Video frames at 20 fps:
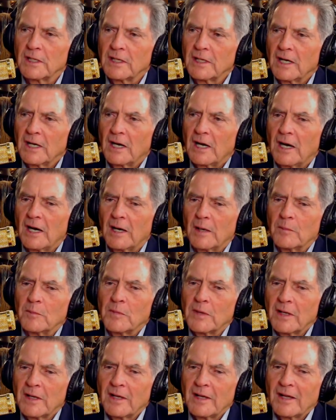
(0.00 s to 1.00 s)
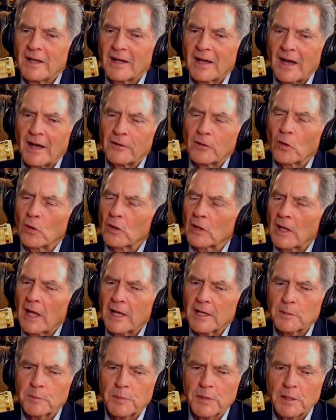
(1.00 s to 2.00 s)
I know a lot
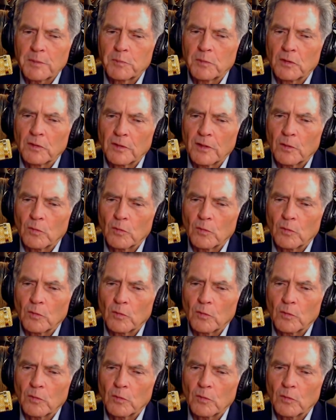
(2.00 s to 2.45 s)
of people that